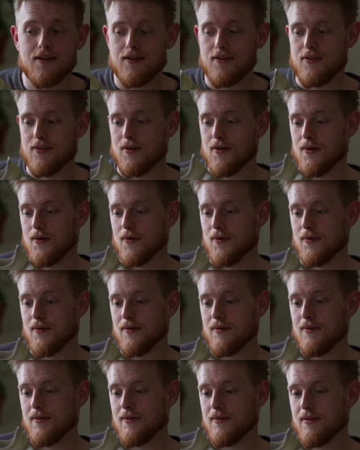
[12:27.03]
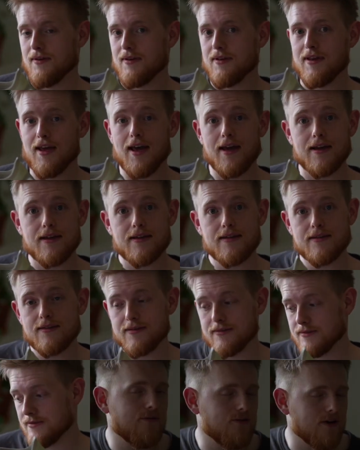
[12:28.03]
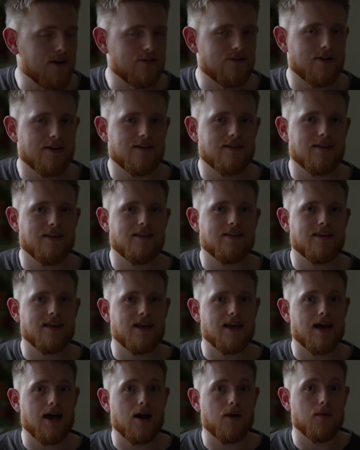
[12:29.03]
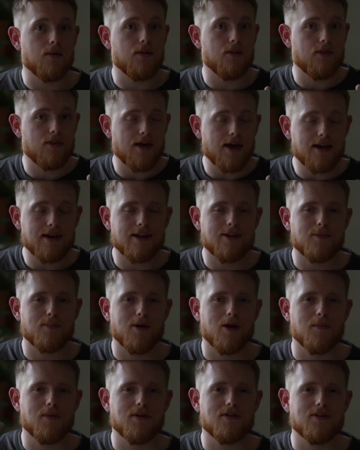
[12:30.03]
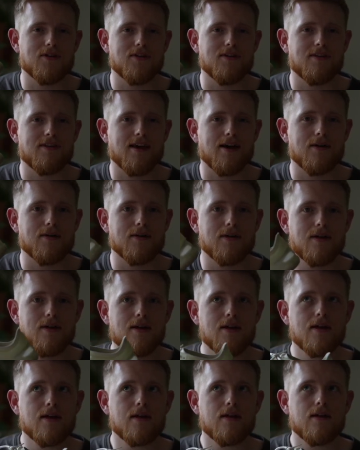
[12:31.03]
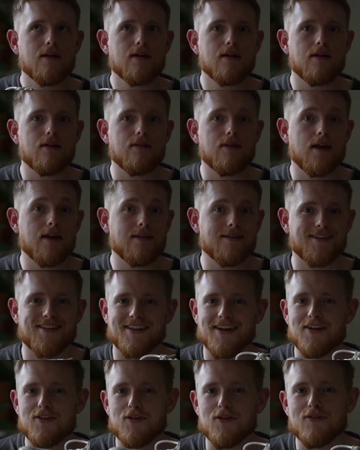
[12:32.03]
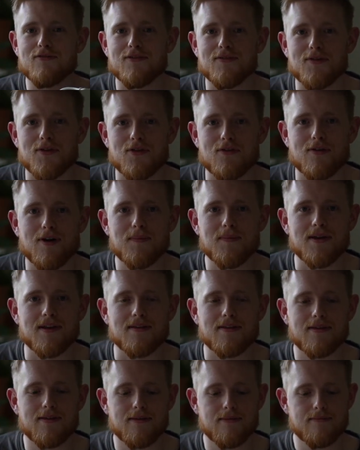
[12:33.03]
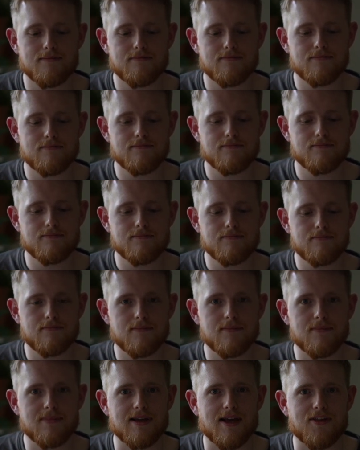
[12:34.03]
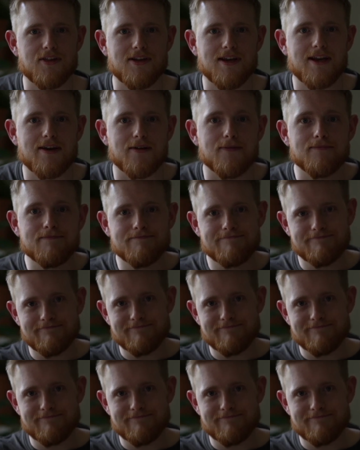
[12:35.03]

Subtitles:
So yeah, if you're interested in seeing how that experiment turns out, then stay tuned for future updates. Catch you later.